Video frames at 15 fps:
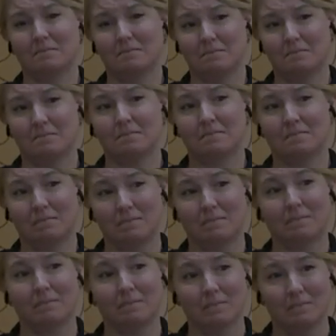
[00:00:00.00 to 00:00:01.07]
This will be a big
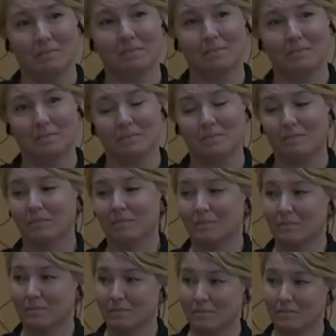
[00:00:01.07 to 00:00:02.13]
project of
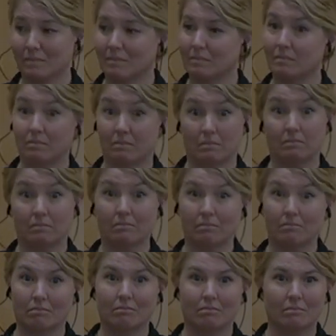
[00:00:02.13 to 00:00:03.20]
restoration for the sake
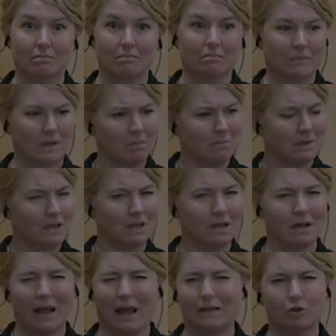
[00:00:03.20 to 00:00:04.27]
of people, for the sake of
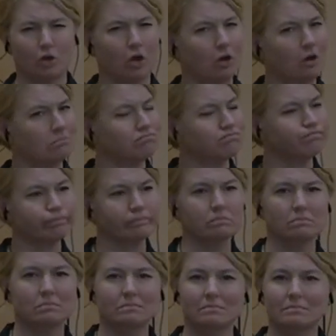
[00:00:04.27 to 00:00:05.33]
development of our
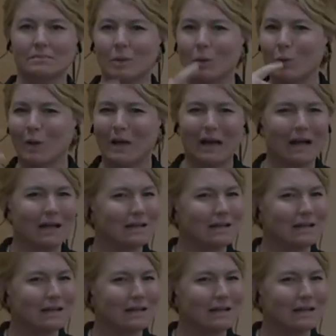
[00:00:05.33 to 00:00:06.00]
country and the whole Europe.